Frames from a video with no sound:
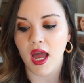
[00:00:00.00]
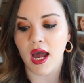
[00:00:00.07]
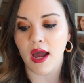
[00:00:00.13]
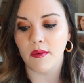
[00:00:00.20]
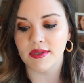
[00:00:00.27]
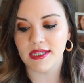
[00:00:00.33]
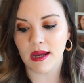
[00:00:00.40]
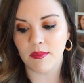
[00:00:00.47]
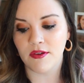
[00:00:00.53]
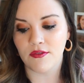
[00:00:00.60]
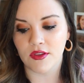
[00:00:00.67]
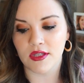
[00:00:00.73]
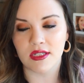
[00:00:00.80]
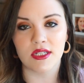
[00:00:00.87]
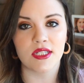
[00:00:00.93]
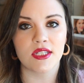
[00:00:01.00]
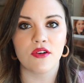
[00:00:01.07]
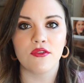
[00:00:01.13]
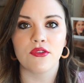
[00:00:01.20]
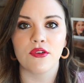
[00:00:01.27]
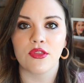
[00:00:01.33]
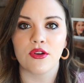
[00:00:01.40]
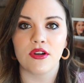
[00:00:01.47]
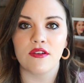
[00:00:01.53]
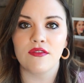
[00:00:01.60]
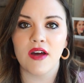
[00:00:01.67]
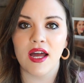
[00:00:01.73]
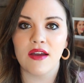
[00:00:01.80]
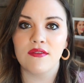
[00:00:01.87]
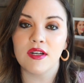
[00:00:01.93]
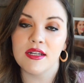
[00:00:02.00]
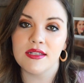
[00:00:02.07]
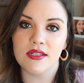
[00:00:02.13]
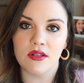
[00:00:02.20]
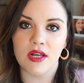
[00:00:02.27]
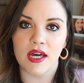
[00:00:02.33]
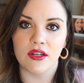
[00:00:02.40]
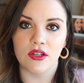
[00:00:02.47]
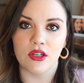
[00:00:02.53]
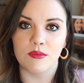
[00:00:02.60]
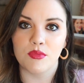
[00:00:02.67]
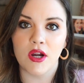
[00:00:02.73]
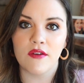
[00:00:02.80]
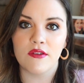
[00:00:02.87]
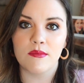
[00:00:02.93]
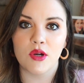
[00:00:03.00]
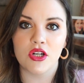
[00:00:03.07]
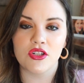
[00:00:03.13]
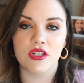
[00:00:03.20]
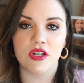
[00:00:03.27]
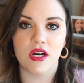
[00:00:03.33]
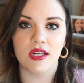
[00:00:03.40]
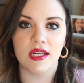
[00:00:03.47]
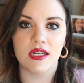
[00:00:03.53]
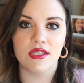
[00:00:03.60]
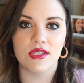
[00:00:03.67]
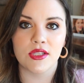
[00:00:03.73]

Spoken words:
I was happy for this to sell for $35, and I still had a good profit margin on it,